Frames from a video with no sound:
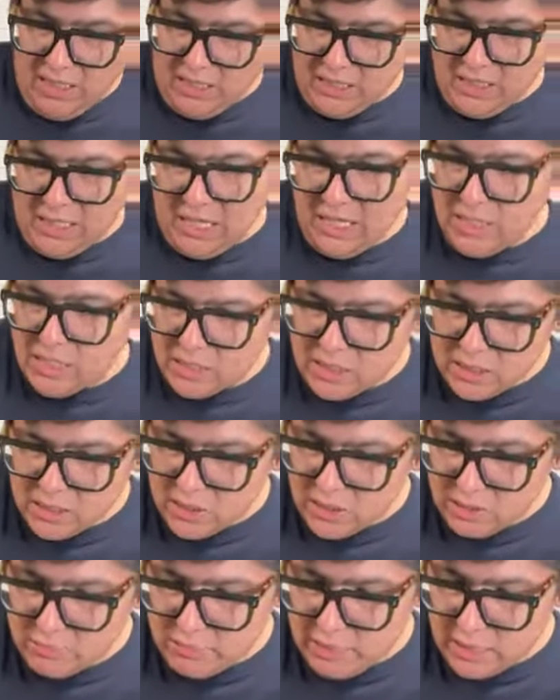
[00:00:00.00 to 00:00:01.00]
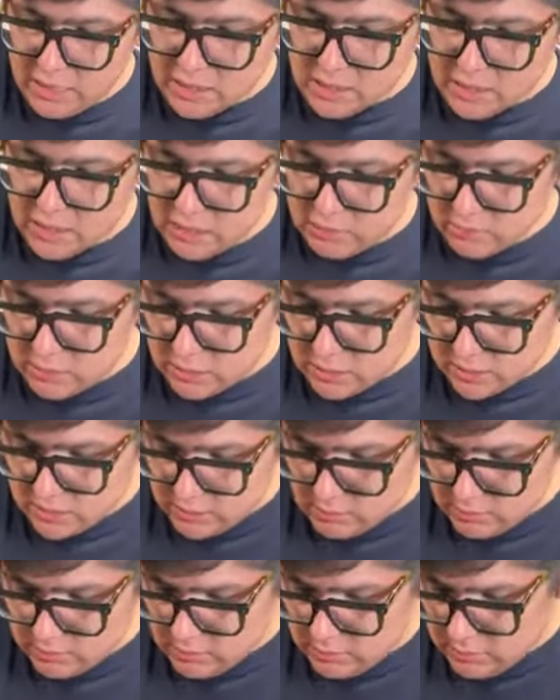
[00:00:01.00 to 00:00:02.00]
Honey, there ain't nothing good in Pecos
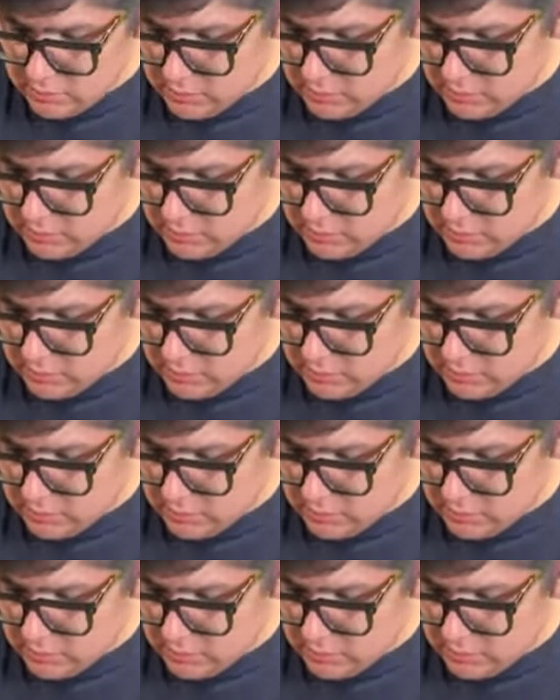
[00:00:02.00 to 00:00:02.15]
anyways.